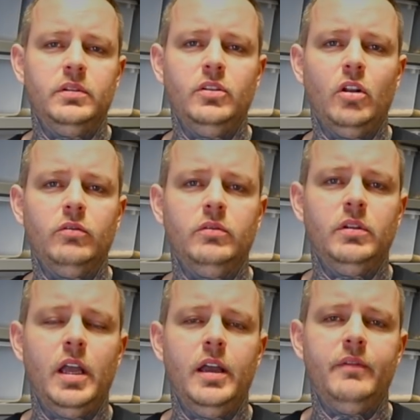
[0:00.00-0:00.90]

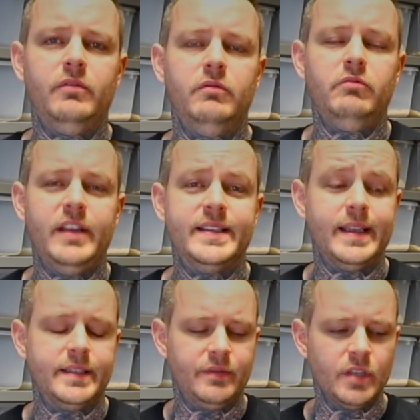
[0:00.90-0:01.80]

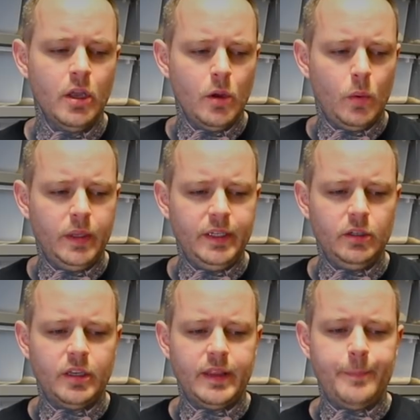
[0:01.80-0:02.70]
non-recessives, when you
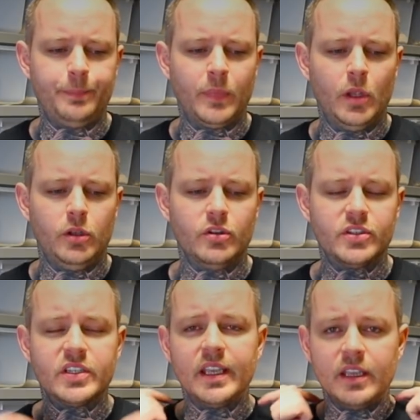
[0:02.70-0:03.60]
look at them, you'll
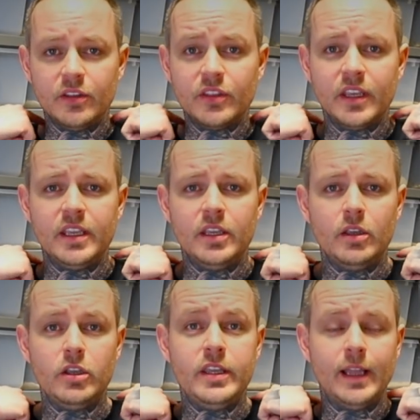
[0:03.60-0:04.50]
see the
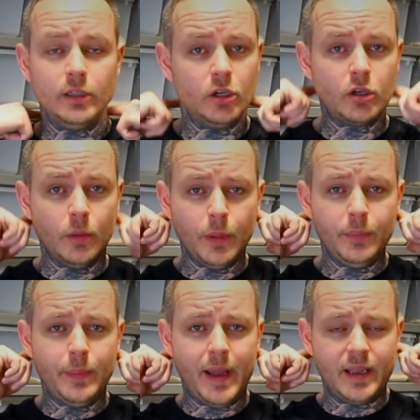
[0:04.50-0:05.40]
yellow come
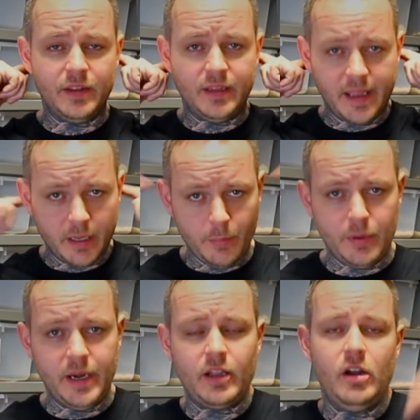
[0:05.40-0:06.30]
up the back of the neck and
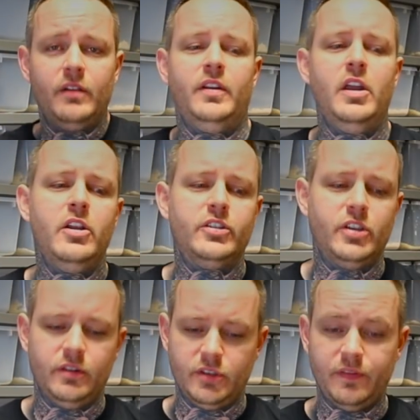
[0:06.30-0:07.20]
break off
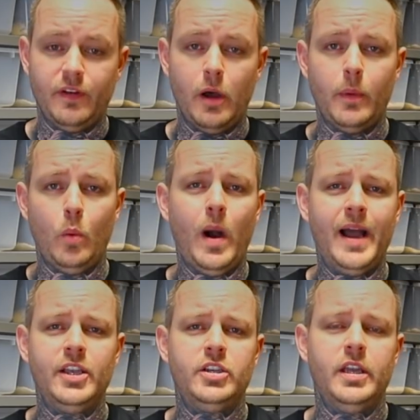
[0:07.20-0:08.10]
to form a
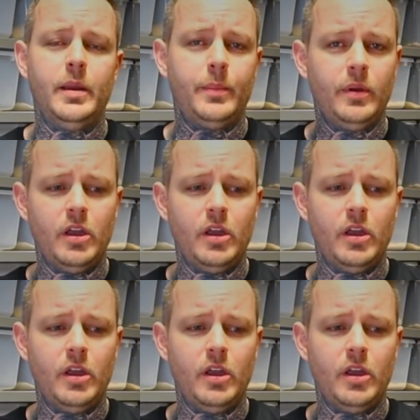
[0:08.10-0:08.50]
Y shape,